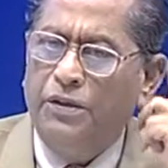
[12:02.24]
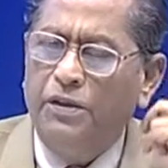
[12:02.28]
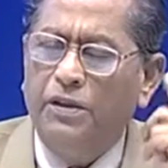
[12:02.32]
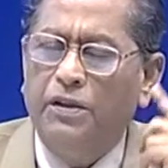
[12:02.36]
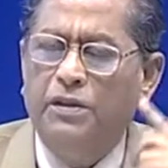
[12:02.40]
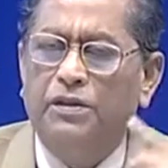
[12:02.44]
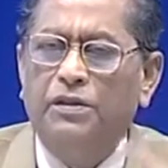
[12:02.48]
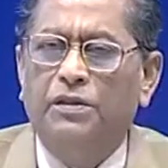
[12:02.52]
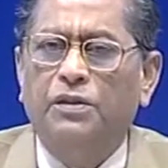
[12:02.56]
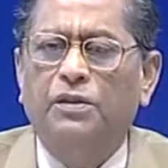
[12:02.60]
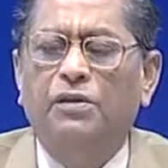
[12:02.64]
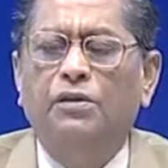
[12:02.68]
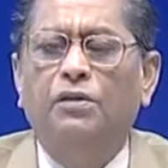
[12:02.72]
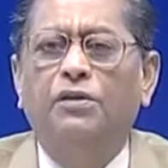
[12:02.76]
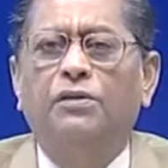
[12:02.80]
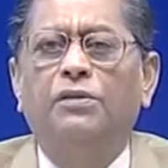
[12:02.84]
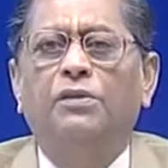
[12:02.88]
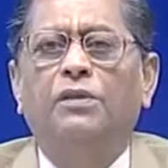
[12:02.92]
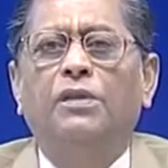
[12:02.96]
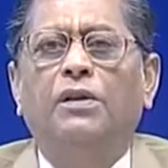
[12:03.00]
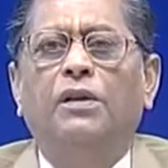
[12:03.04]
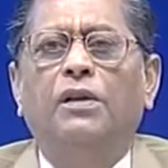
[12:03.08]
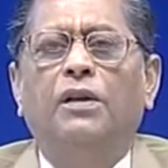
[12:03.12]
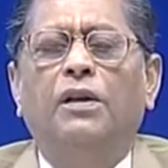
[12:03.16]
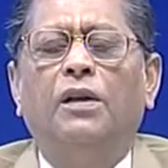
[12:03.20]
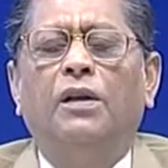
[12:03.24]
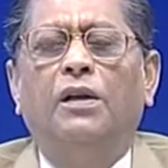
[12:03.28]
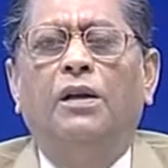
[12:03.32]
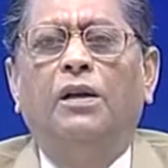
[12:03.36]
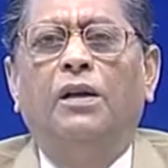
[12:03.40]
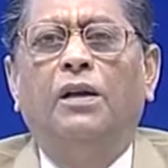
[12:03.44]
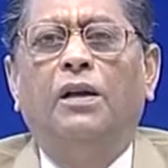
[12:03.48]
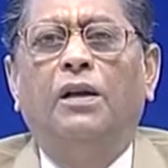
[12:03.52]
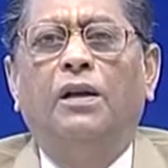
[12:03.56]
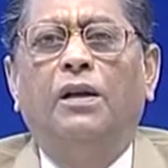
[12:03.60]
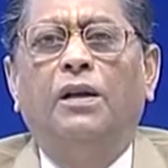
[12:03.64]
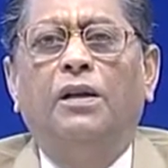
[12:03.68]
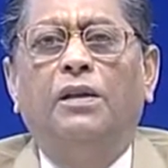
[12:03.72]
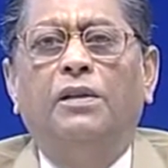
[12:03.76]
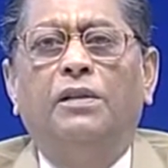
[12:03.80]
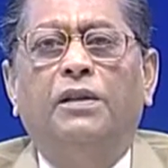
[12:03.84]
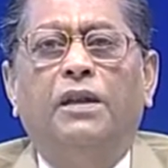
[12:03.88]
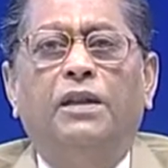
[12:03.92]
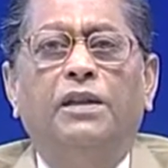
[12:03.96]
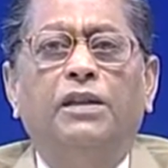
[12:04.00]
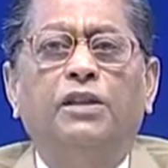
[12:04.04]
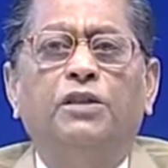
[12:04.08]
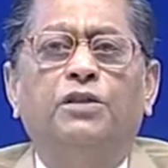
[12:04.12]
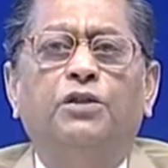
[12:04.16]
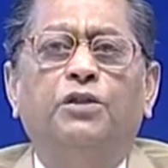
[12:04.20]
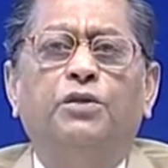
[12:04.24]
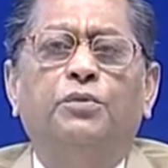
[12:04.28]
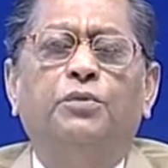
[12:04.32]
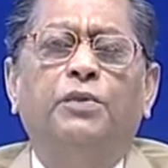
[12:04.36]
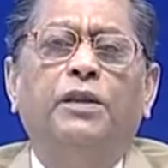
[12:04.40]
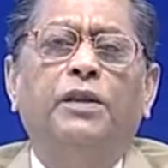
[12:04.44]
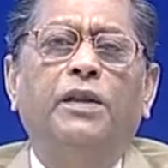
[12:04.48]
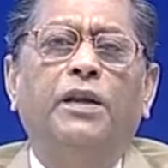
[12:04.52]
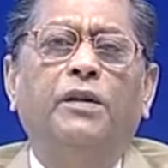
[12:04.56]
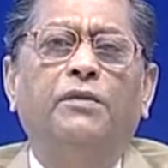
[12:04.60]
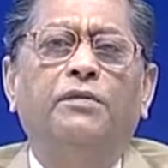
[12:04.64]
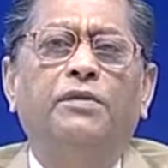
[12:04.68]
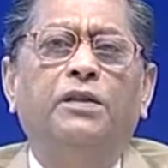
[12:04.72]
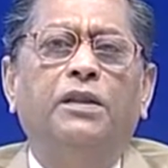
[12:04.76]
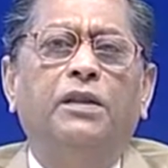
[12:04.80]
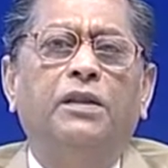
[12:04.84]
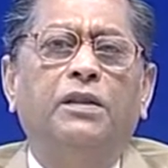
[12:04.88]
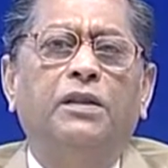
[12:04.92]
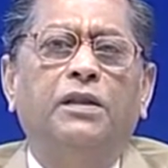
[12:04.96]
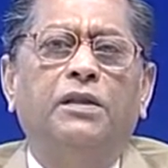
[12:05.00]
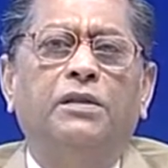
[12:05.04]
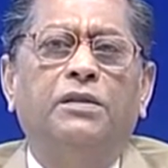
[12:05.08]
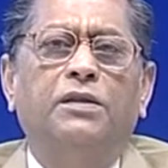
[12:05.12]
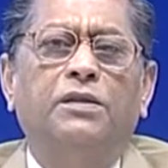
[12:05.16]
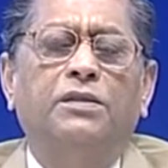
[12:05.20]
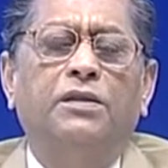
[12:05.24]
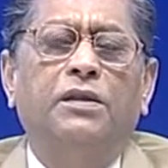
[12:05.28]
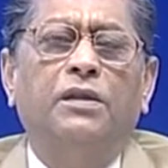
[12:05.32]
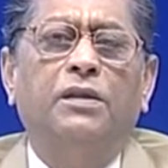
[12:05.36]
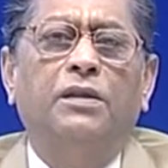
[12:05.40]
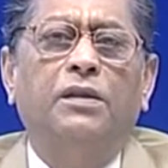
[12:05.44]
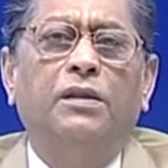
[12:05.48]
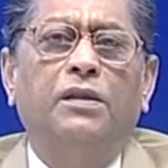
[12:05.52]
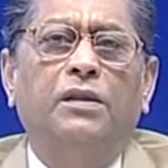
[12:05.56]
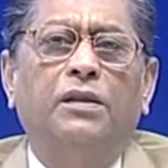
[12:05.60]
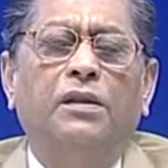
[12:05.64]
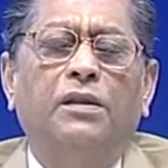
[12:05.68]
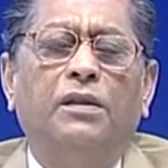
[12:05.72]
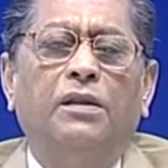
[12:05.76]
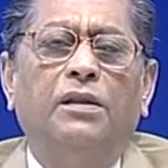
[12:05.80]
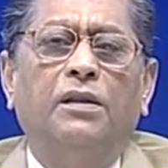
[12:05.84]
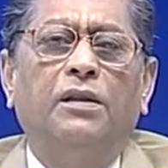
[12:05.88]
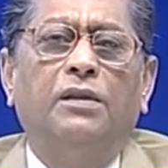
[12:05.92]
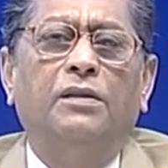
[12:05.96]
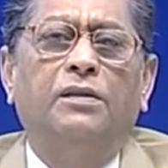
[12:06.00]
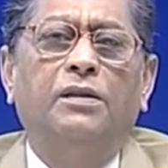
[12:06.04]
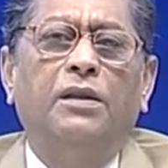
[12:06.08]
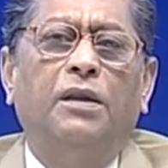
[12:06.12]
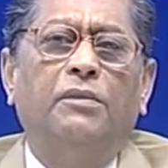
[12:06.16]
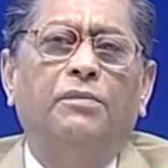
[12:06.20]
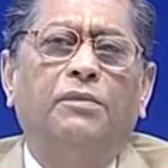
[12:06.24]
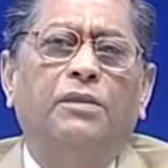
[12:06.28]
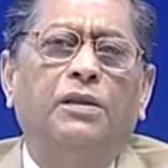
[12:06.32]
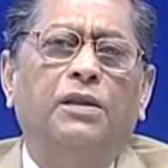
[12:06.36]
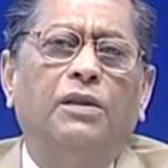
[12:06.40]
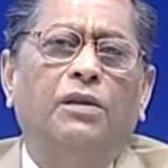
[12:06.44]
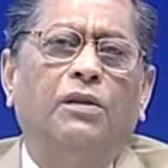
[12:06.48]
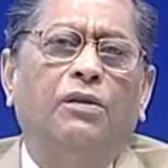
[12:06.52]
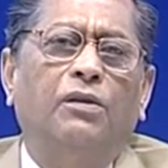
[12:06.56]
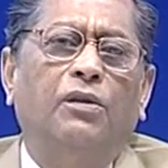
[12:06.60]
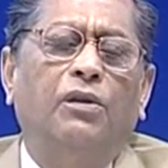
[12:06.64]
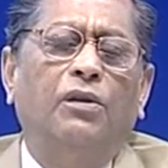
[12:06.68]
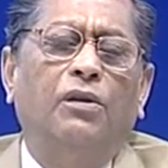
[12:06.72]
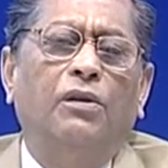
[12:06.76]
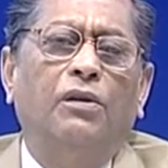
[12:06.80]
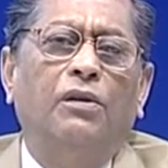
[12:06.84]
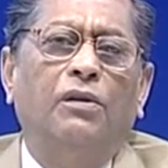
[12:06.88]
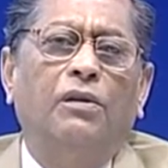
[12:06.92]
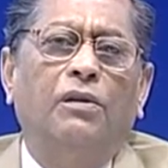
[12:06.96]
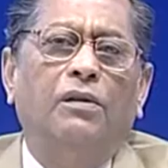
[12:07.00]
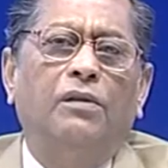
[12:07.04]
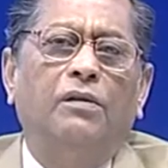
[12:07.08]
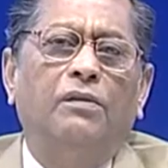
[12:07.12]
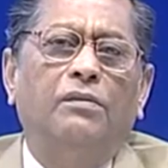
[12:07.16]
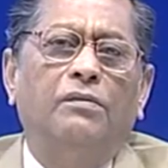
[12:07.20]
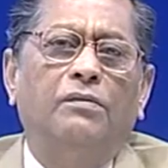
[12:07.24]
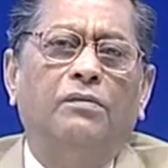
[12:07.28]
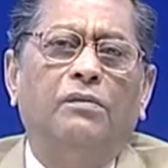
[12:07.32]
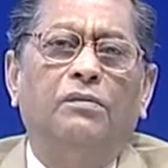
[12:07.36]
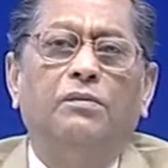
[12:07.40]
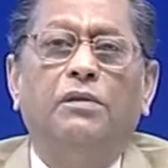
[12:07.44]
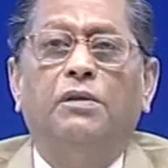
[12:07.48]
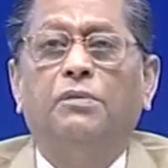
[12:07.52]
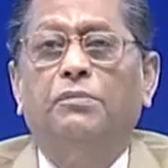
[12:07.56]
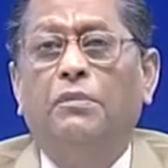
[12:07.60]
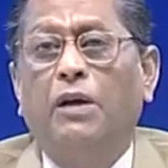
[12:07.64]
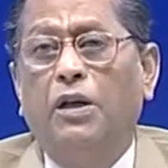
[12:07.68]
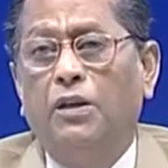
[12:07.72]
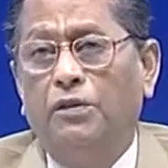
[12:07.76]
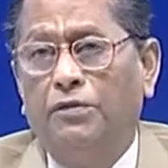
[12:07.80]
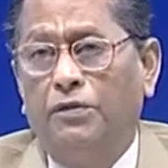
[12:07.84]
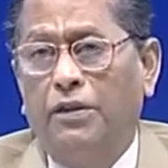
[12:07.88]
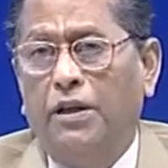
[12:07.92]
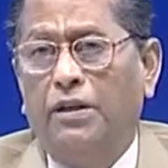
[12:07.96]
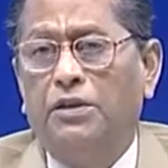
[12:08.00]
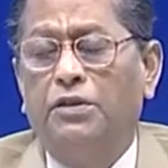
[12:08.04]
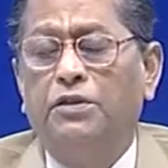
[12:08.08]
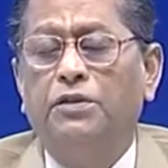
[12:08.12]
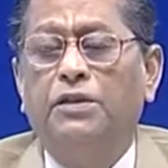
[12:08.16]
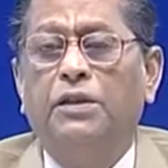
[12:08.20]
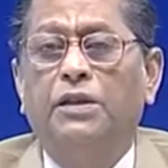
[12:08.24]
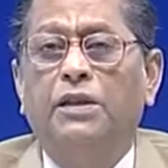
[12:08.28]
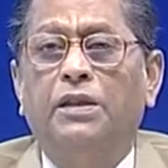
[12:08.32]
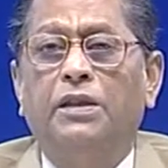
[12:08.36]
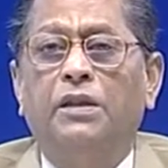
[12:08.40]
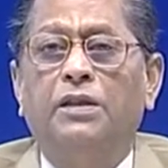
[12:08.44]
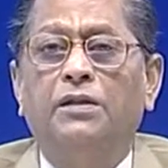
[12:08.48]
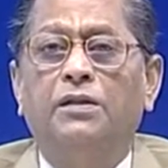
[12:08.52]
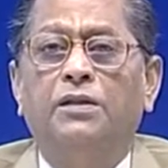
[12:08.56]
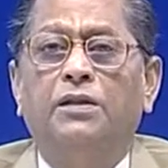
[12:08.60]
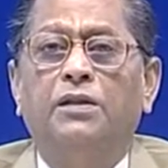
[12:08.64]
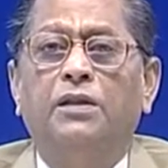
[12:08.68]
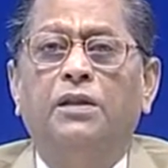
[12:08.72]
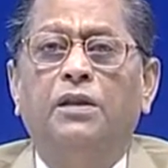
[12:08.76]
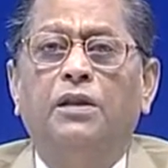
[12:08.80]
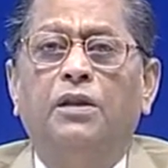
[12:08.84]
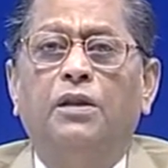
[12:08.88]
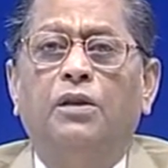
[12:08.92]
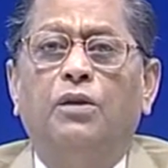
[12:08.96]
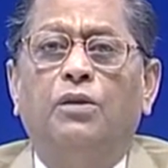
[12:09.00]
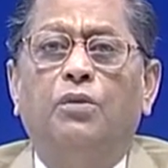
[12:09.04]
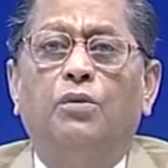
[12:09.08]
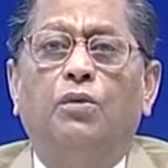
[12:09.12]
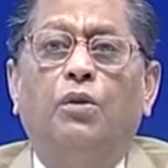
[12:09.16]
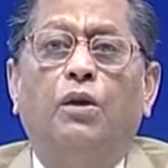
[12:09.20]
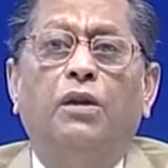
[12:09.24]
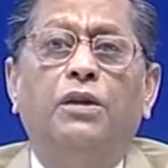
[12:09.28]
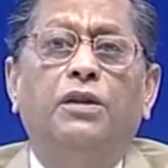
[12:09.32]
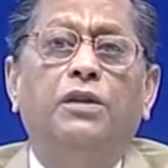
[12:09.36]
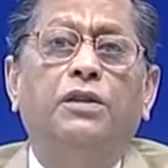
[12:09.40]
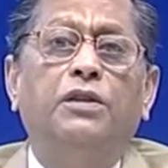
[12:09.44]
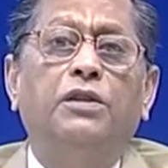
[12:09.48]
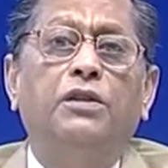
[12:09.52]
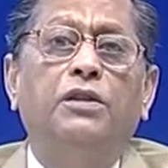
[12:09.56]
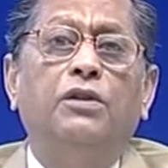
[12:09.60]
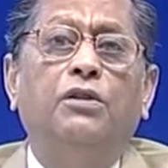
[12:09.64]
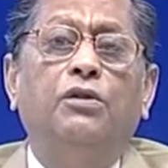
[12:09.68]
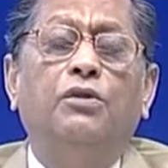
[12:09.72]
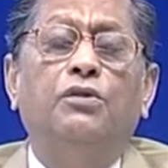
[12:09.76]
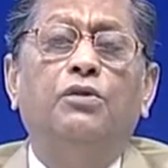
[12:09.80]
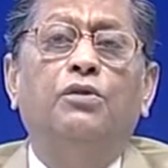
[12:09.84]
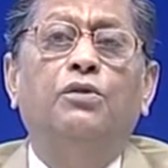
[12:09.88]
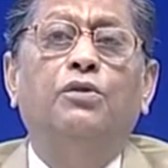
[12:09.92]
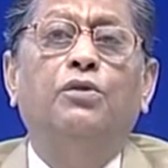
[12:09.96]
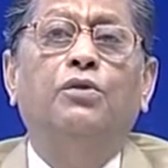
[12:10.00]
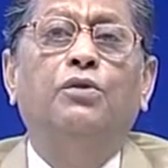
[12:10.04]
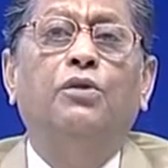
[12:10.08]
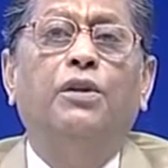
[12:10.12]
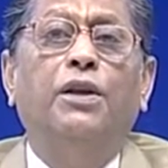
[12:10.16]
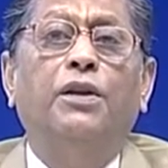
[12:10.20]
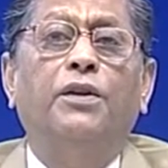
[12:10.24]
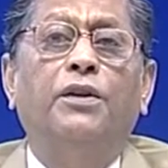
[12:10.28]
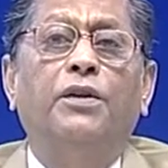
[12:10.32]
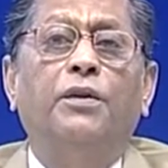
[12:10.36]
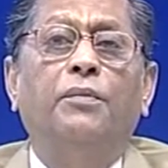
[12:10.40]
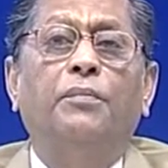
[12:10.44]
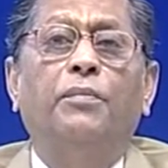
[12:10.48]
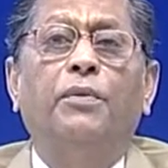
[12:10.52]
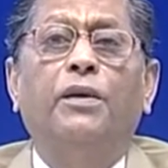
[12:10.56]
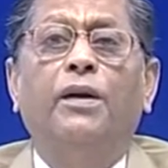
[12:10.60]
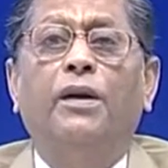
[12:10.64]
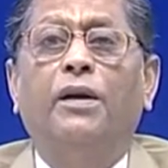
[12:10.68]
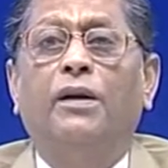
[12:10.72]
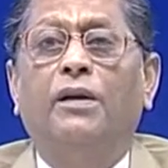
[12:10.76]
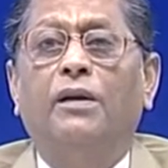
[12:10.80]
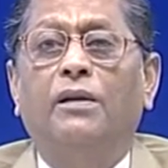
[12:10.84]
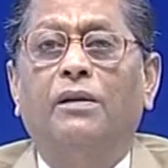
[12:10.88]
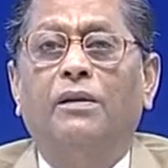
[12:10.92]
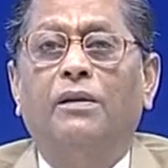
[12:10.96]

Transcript: years ago, there used to be in every industry something called manufacturing industry, quality control and repair.